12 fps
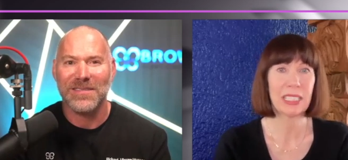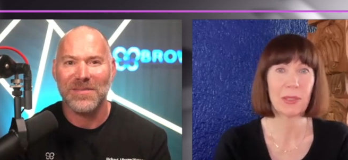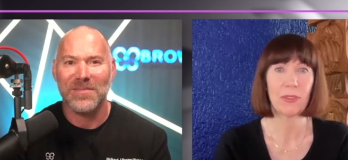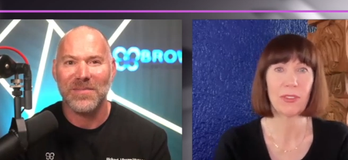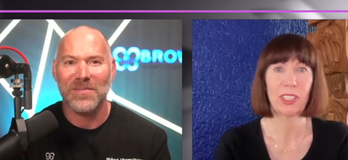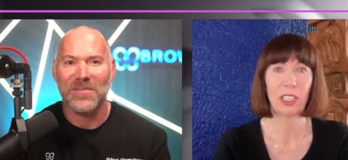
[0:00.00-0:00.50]

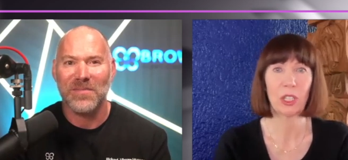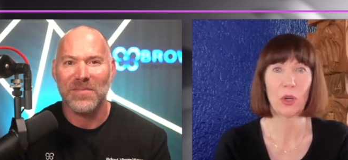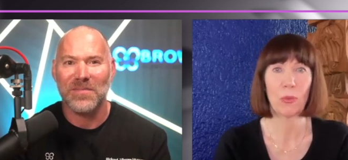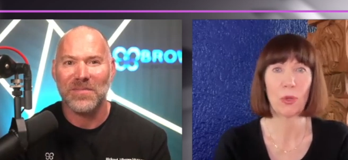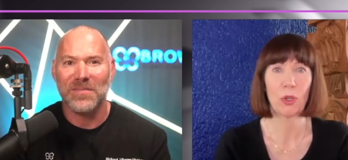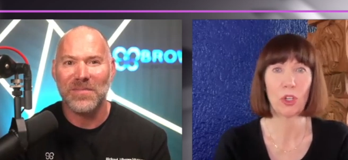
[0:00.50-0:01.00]
Speaker 1: them feel a
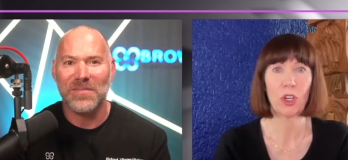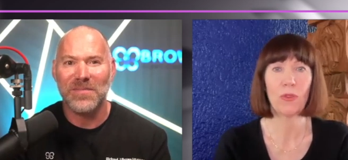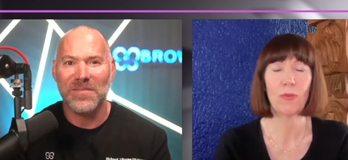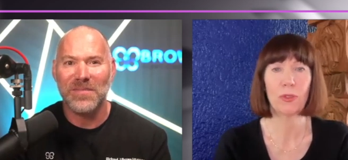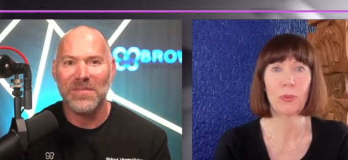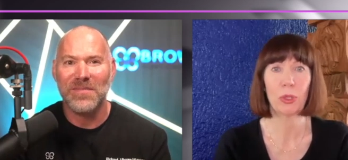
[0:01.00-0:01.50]
lot more
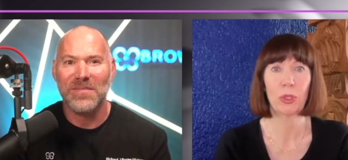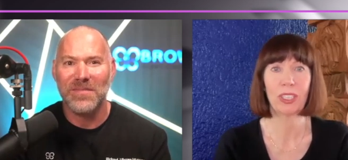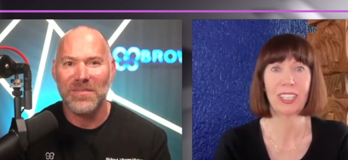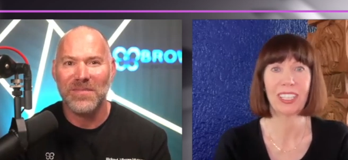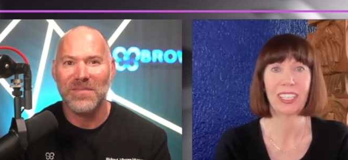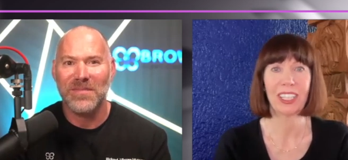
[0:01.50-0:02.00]
comfortable
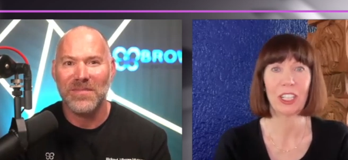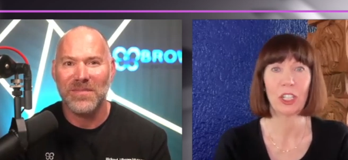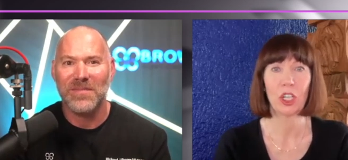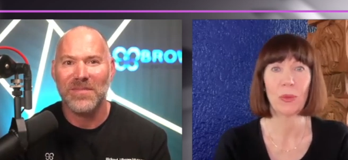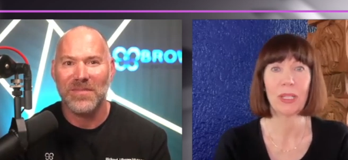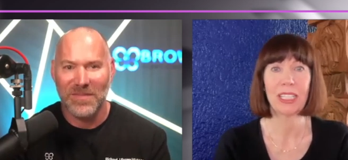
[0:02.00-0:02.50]

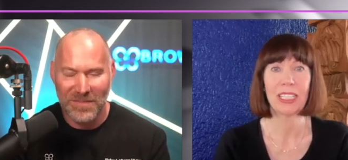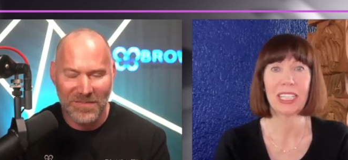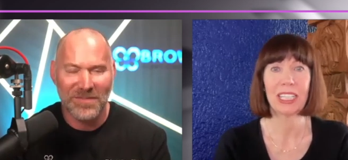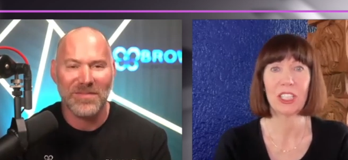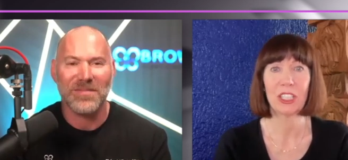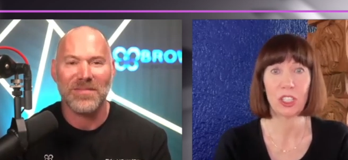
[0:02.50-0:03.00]
coming
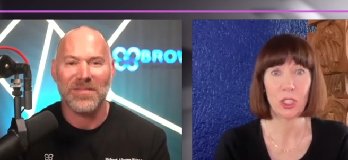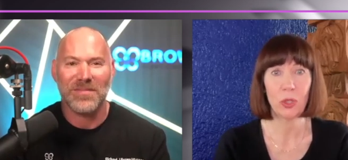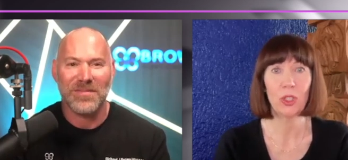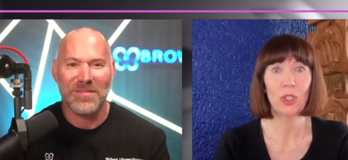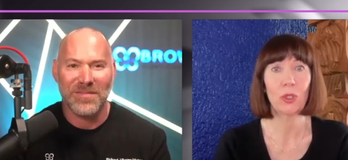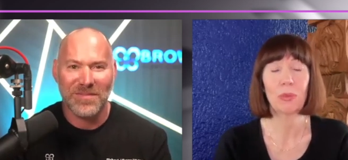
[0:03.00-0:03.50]
to
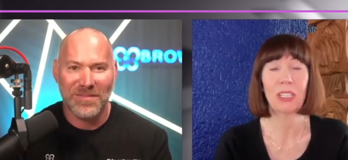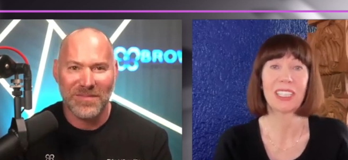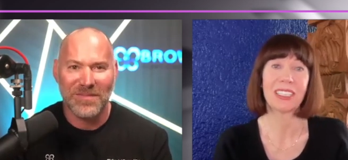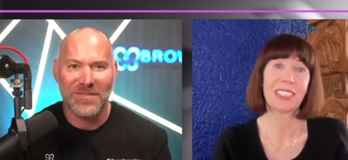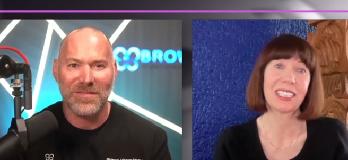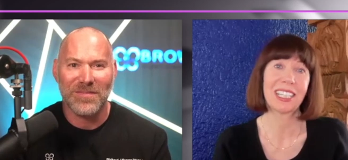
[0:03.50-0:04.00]
you
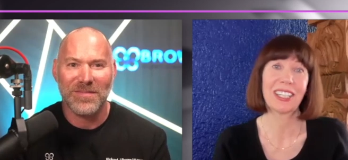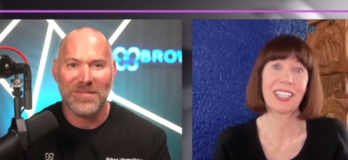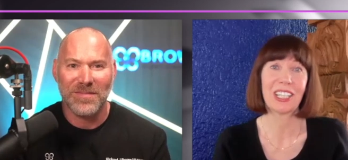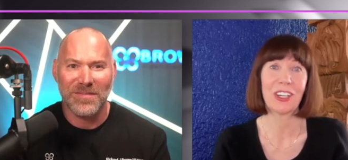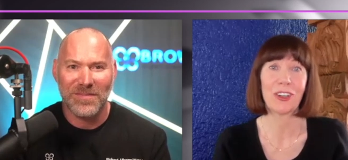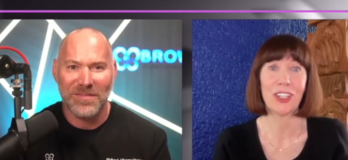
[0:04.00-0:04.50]
because it's like
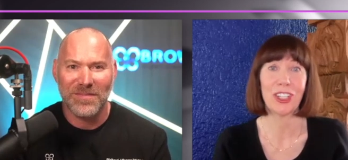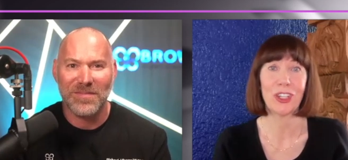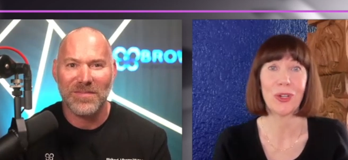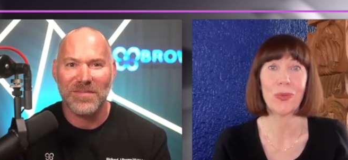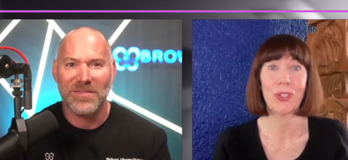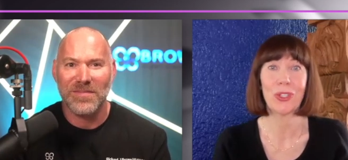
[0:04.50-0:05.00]
they already
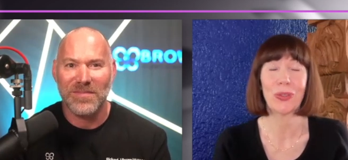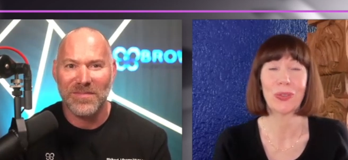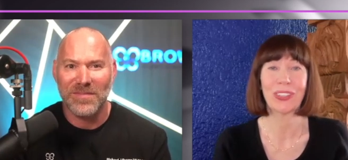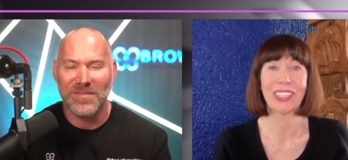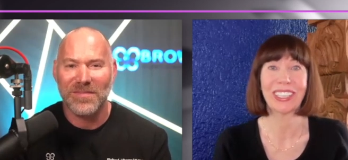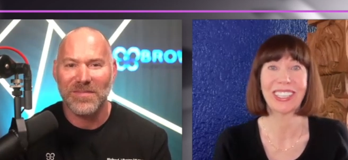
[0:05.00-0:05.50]
know you.
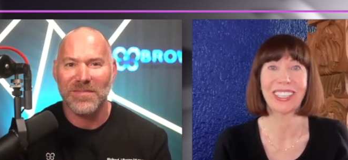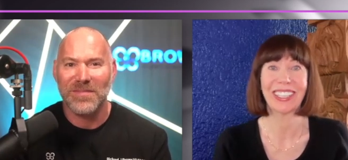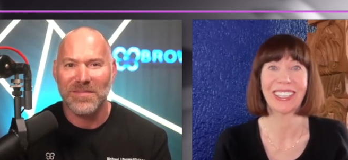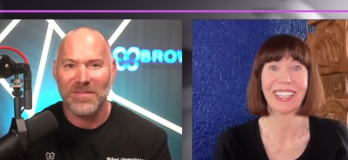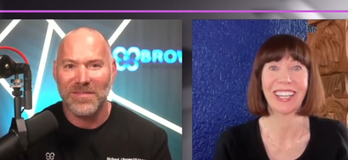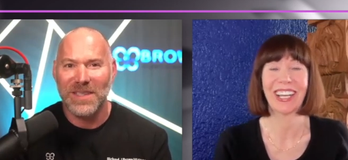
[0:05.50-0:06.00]

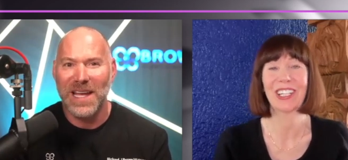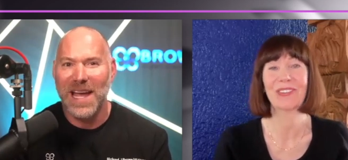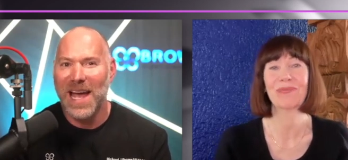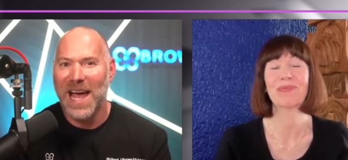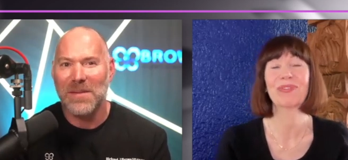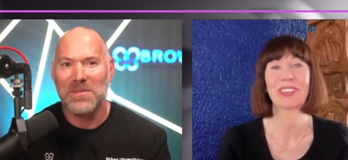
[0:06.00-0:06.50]

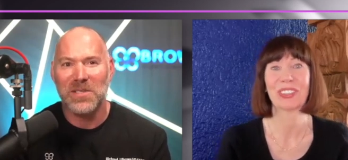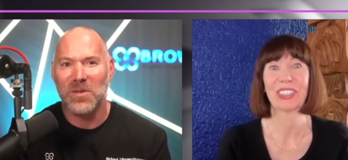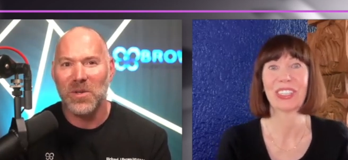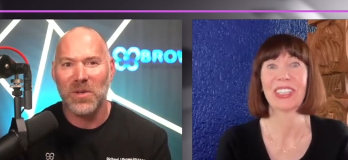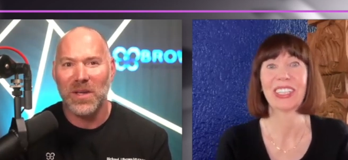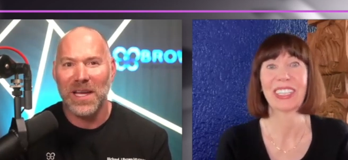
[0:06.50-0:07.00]
Speaker 2: Yeah,
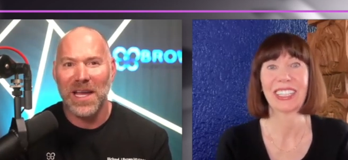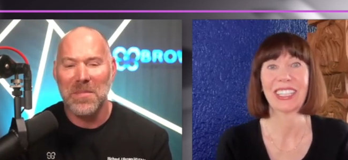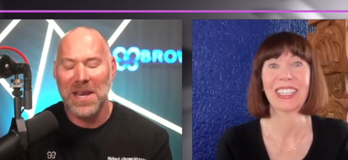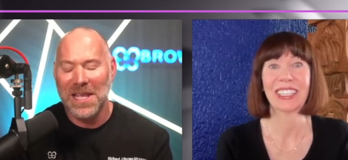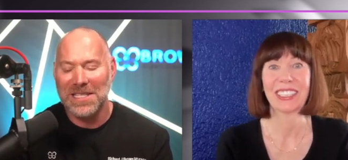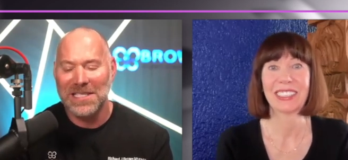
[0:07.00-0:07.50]
absolutely. I
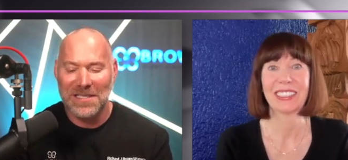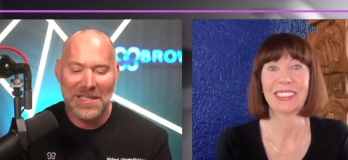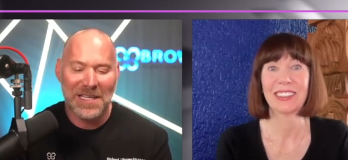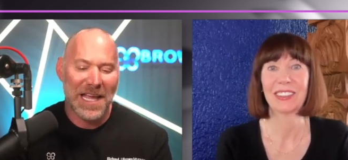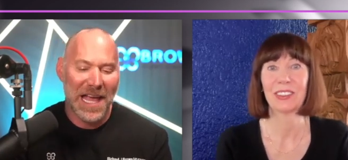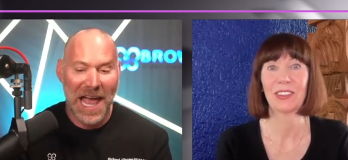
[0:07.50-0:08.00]
mean, it's
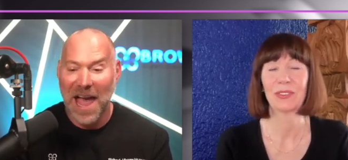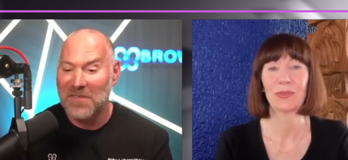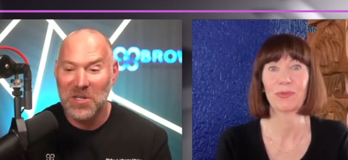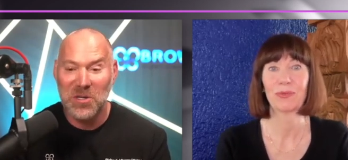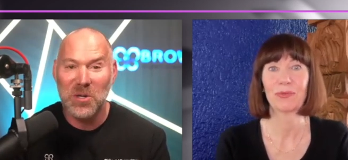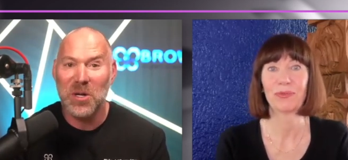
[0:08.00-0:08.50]
I have
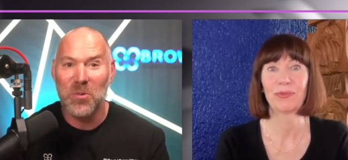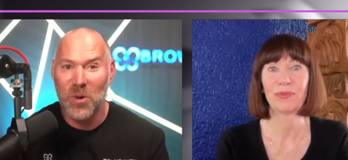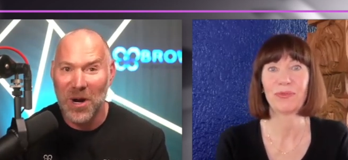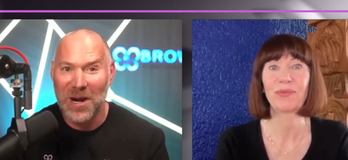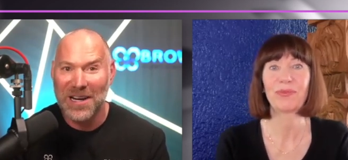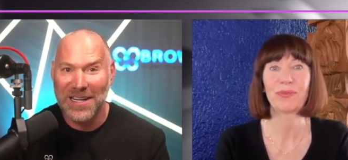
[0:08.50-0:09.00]
to do good
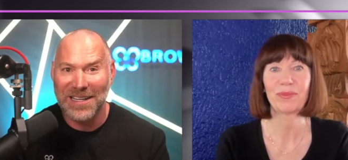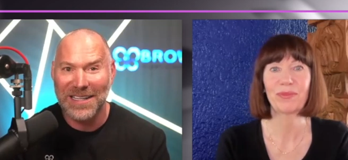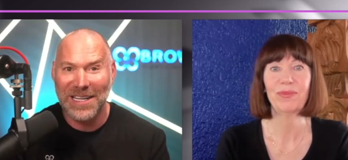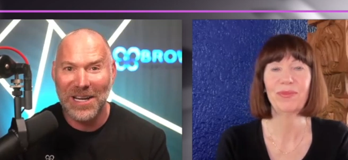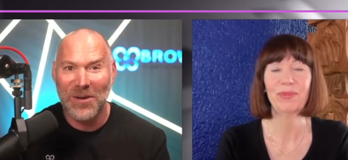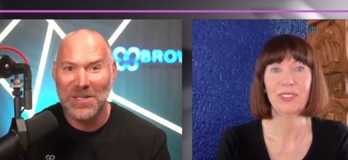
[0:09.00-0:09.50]
work.
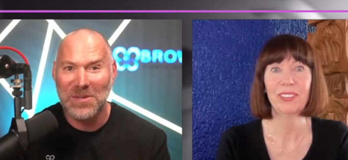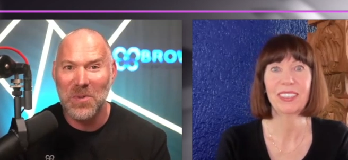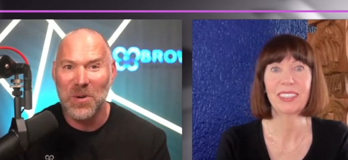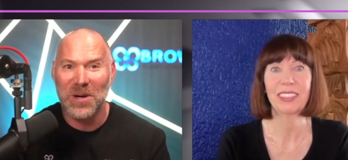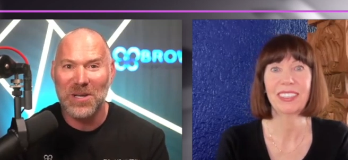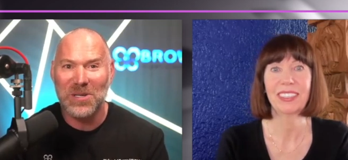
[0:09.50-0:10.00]
You know, it's
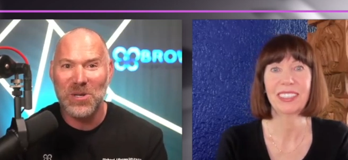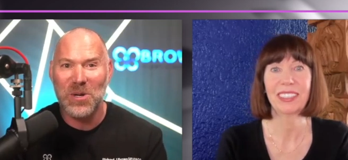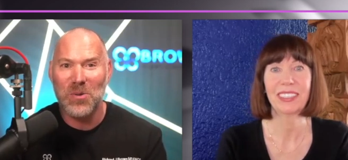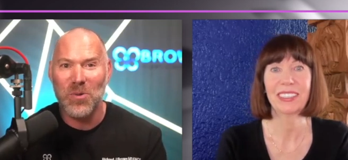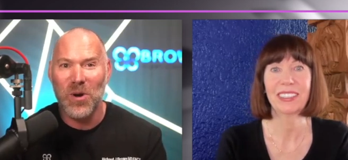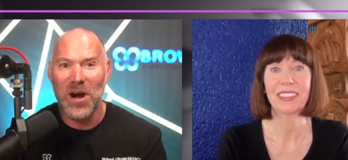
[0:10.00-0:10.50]
important to do
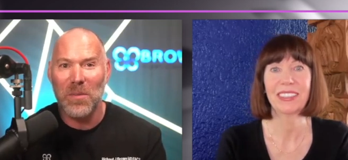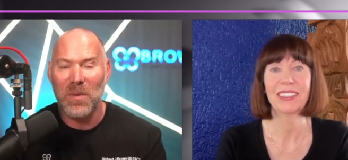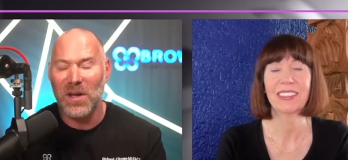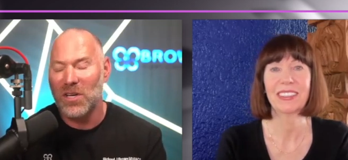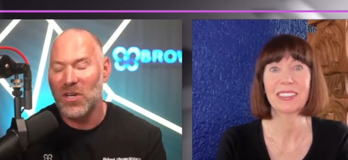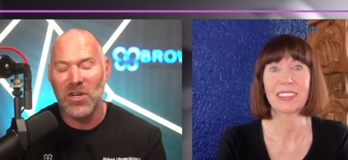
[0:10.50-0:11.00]
good work,
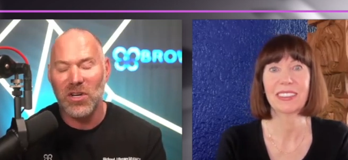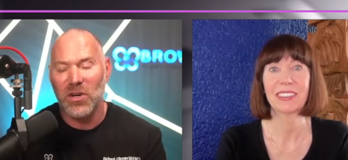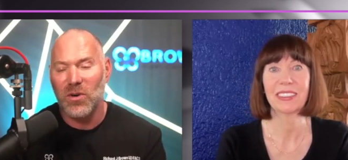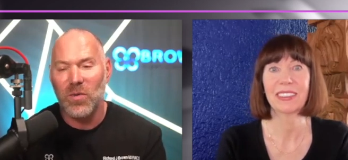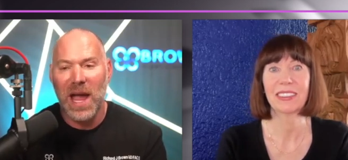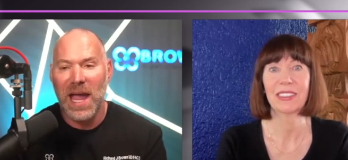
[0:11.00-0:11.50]
but you're
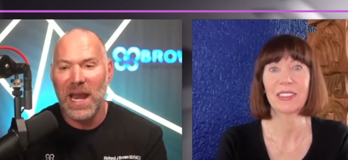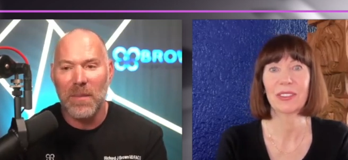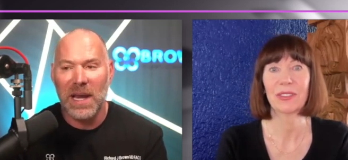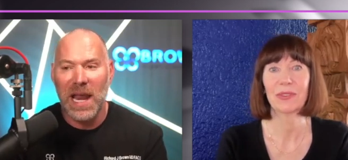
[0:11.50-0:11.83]
you're right. I mean,